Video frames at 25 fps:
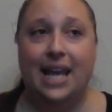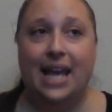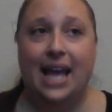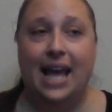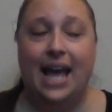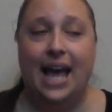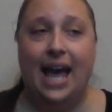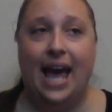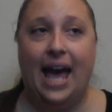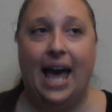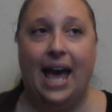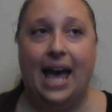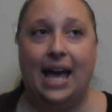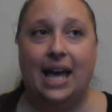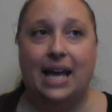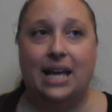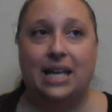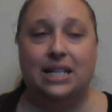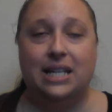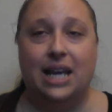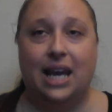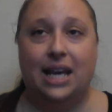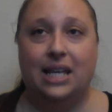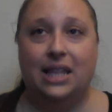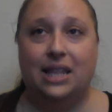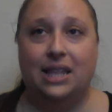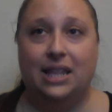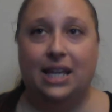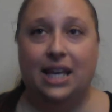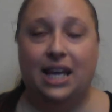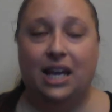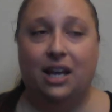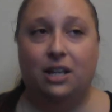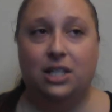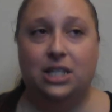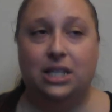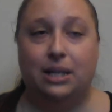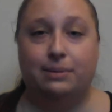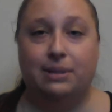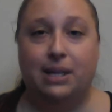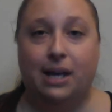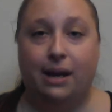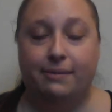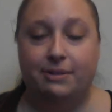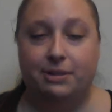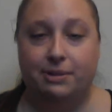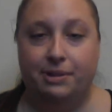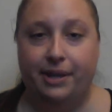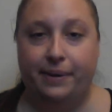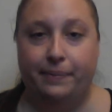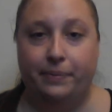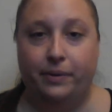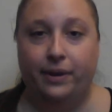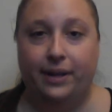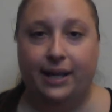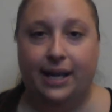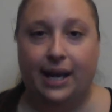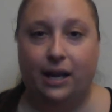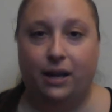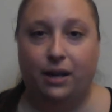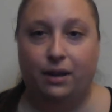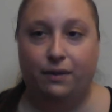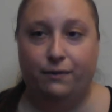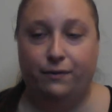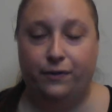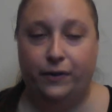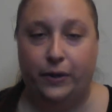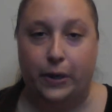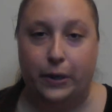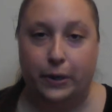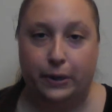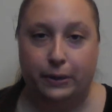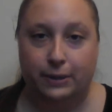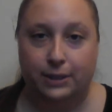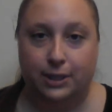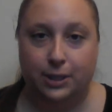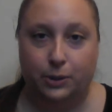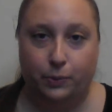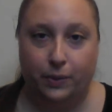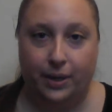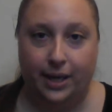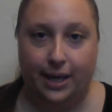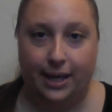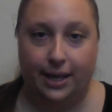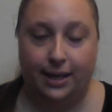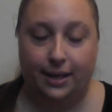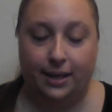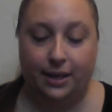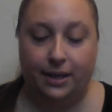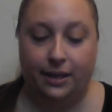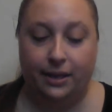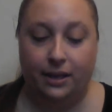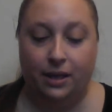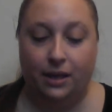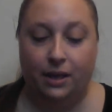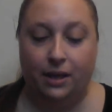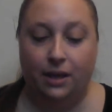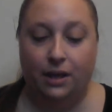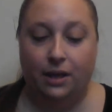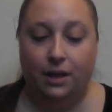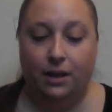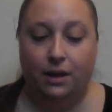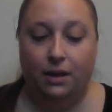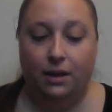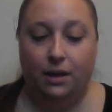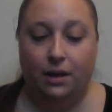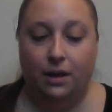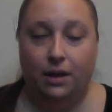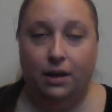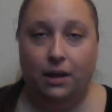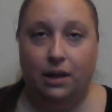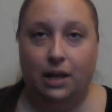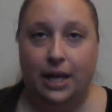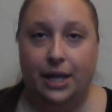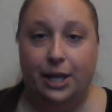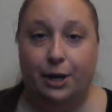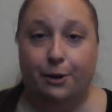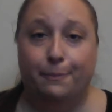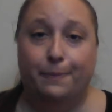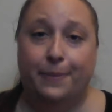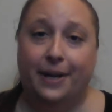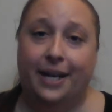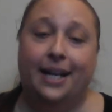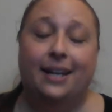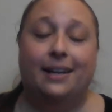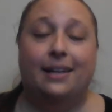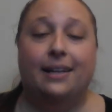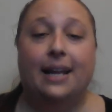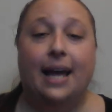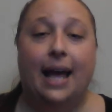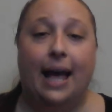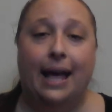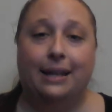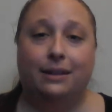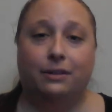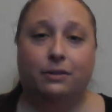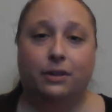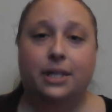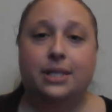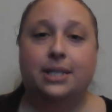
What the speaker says: And I think sometimes people get confused with there being an endless